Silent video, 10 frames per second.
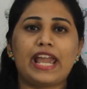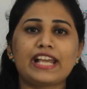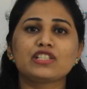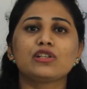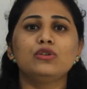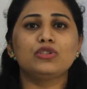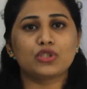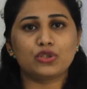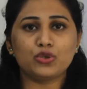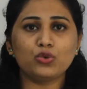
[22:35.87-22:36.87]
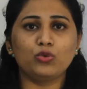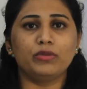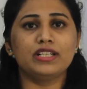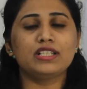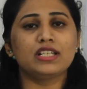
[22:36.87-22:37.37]
Excludes 2
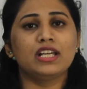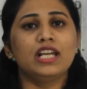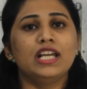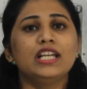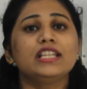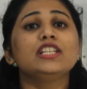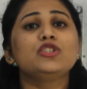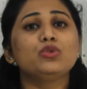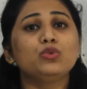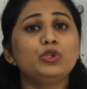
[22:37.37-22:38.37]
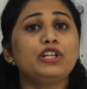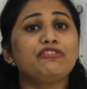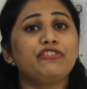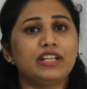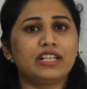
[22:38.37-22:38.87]
means the two
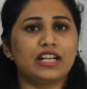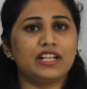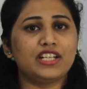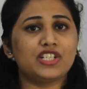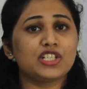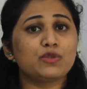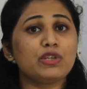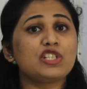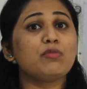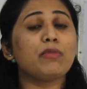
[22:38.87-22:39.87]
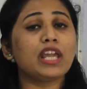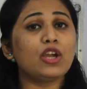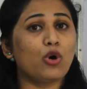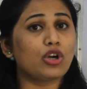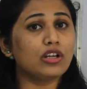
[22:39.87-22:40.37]
different conditions which
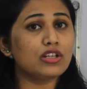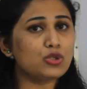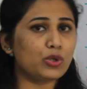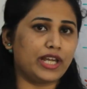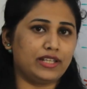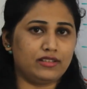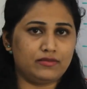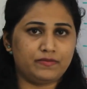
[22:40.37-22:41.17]
may occur together.